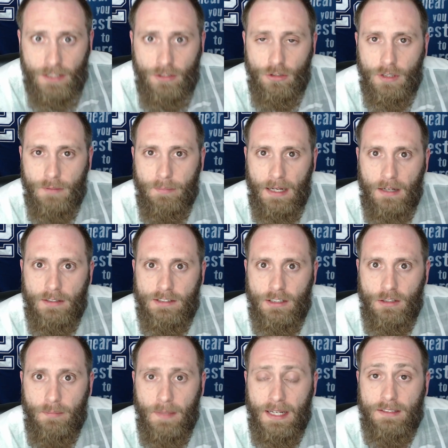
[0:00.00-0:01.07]
you could balance
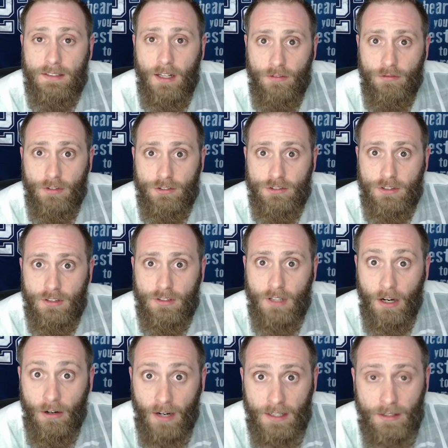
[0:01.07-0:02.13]
out man coverage.
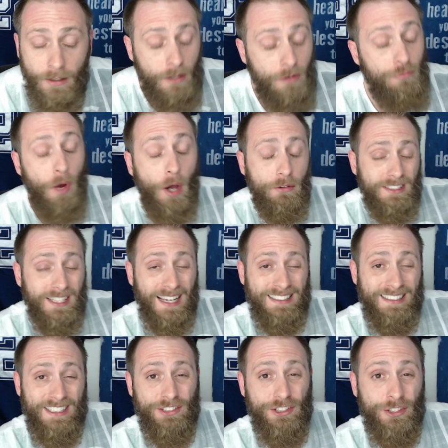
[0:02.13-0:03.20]
Alright? Route
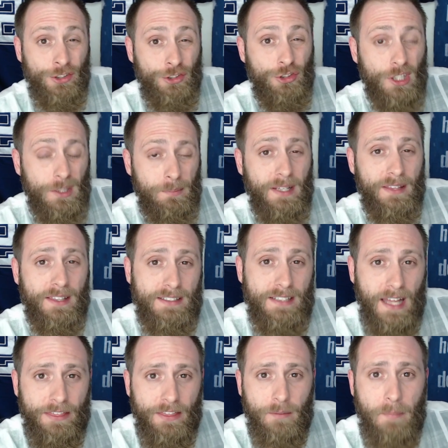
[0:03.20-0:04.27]
technicians should be the
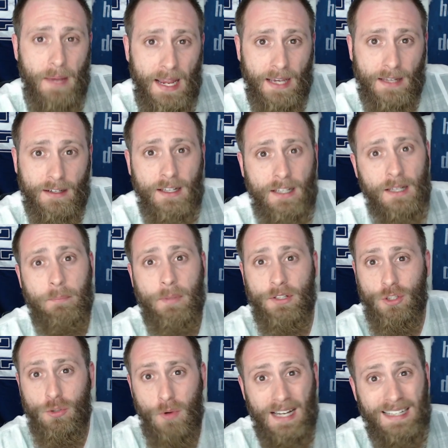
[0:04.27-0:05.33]
death of man, but
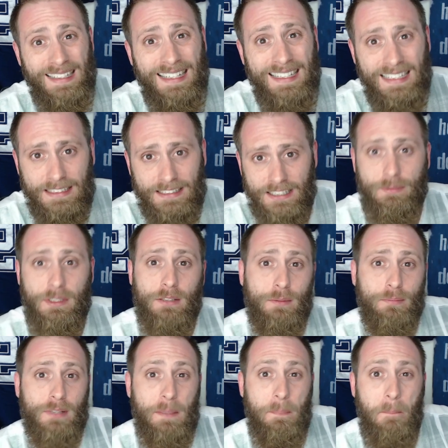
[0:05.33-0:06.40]
you want idiots to be able to
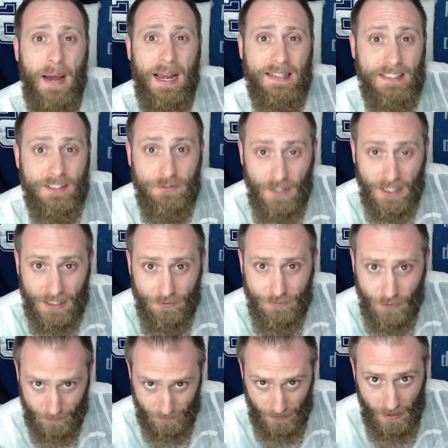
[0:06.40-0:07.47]
play mindless fucking
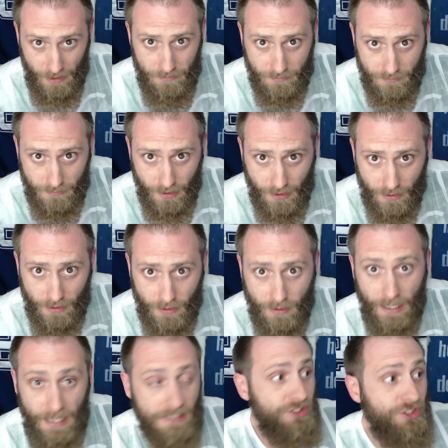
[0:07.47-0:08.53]
football
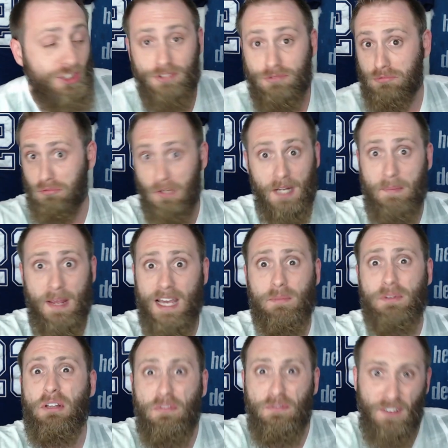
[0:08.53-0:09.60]
and just run man
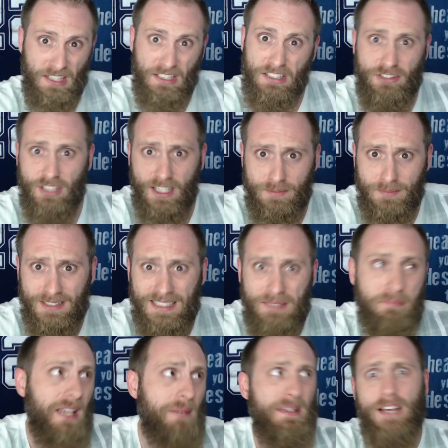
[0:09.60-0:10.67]
with no fucking adjustments and
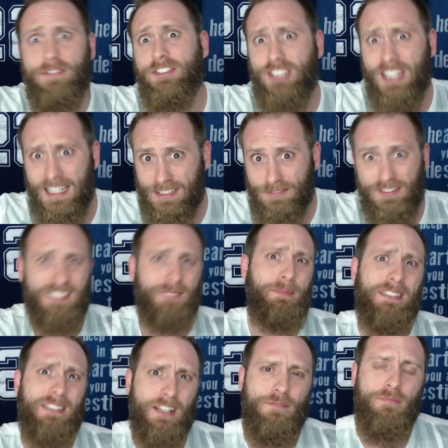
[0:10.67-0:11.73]
maybe have a chance if they
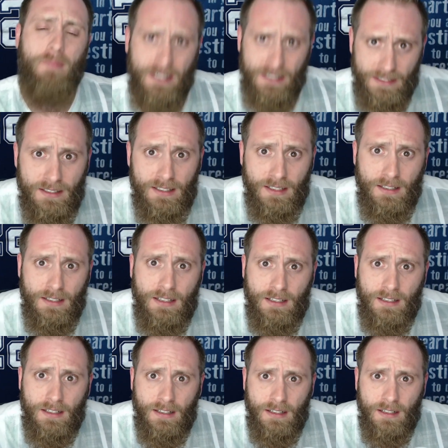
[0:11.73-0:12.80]
spent enough money.
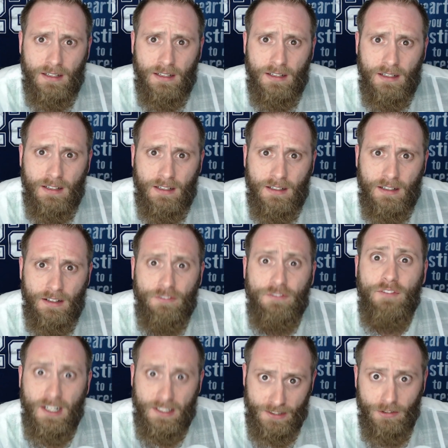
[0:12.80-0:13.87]

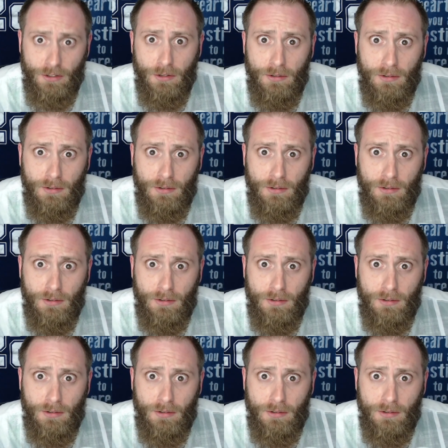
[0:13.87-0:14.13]
Fuck you.